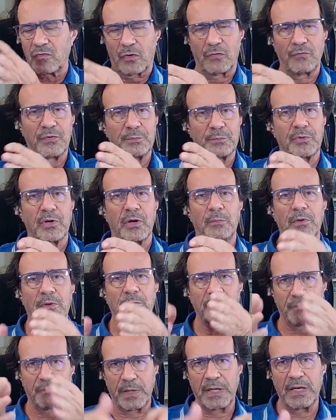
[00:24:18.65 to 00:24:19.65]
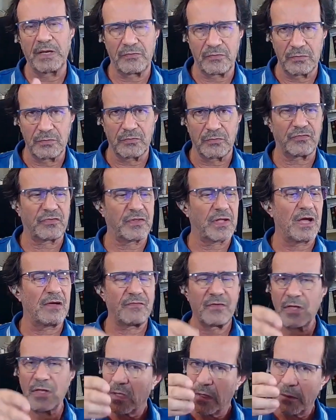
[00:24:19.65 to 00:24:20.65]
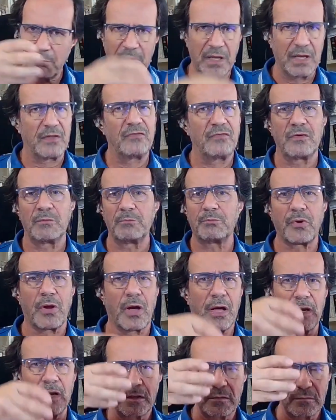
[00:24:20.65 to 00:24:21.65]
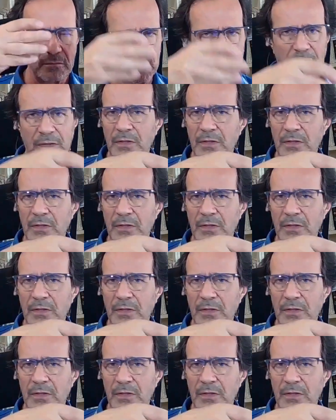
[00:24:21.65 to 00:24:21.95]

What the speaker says: solving problems, managing their staff, managing product,